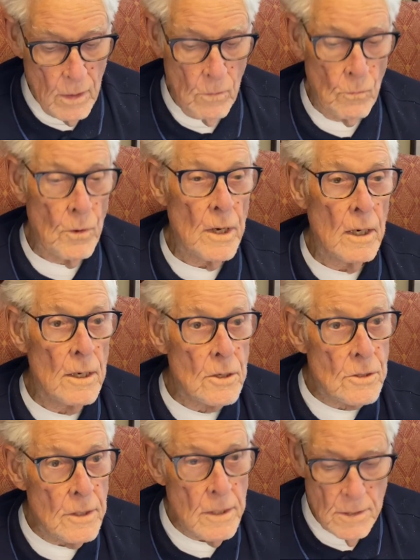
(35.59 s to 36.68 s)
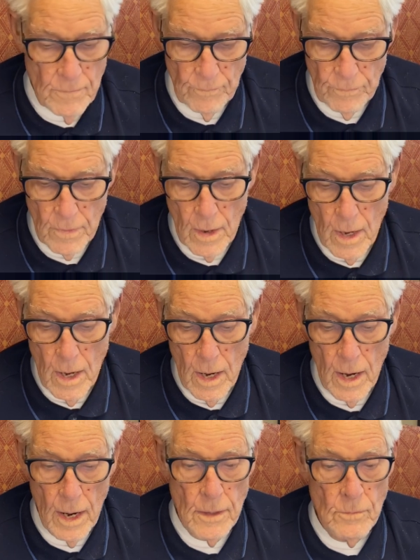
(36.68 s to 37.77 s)
we listen,
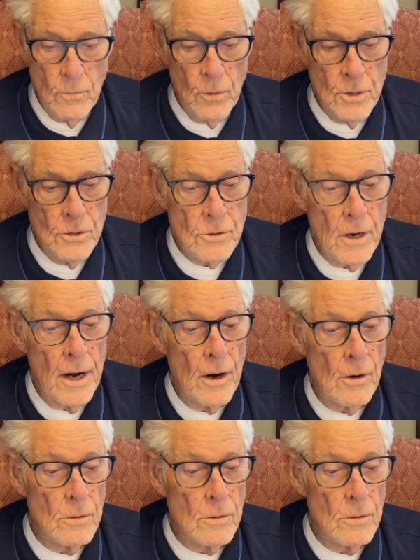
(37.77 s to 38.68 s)
and we share